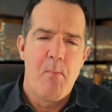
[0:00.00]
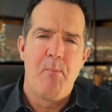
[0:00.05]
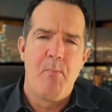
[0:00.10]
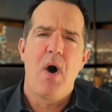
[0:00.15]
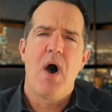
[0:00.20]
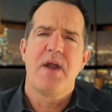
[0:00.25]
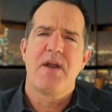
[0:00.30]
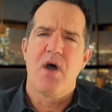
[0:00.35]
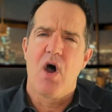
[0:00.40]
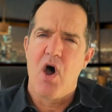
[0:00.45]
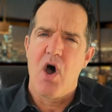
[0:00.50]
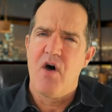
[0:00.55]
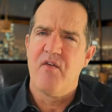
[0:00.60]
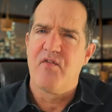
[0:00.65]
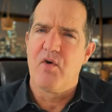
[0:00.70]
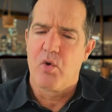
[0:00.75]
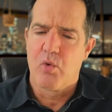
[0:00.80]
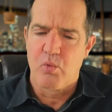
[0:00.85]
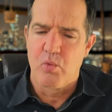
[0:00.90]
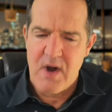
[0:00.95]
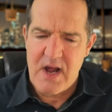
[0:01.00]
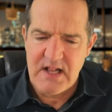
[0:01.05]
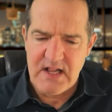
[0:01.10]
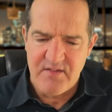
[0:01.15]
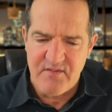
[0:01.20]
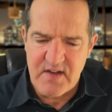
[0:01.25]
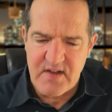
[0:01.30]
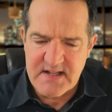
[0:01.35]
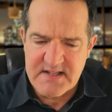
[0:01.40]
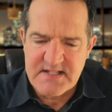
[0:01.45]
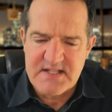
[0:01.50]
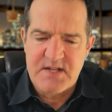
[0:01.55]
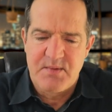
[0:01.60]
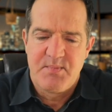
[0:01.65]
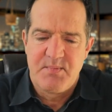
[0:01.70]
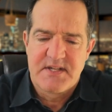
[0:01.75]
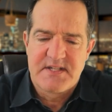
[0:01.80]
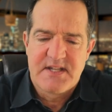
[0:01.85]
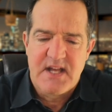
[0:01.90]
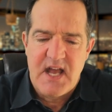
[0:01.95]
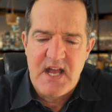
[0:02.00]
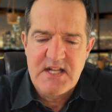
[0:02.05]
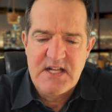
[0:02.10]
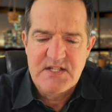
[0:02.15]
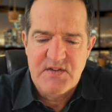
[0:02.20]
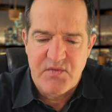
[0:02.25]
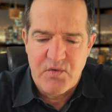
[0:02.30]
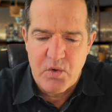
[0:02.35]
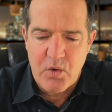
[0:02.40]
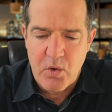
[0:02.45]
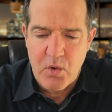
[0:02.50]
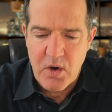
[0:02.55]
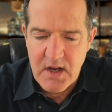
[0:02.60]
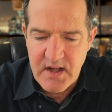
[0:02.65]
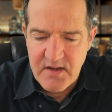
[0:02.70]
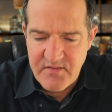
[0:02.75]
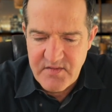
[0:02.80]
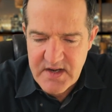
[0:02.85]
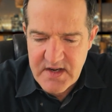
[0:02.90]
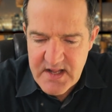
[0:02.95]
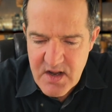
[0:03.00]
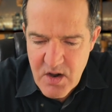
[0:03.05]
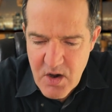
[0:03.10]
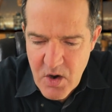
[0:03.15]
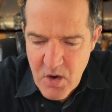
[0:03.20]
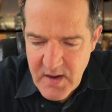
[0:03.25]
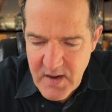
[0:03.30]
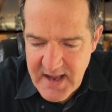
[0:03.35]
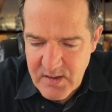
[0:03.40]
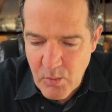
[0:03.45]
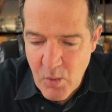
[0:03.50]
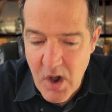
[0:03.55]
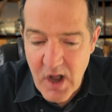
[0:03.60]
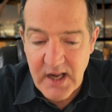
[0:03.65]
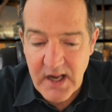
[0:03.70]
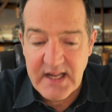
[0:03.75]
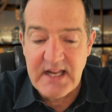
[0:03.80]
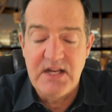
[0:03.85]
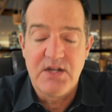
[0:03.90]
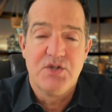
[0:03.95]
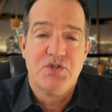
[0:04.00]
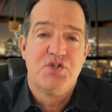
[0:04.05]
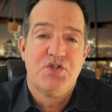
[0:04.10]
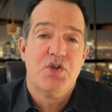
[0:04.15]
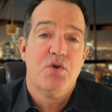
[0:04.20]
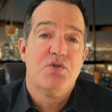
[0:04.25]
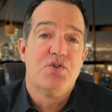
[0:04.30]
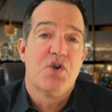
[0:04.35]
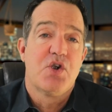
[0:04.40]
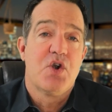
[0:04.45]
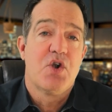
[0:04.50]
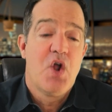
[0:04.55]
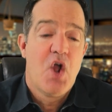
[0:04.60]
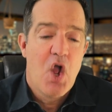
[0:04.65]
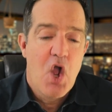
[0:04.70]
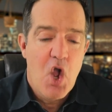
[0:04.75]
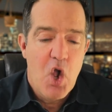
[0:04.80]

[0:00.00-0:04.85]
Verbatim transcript: but of relevance, besides for Ovidio and Joaquin Jr.,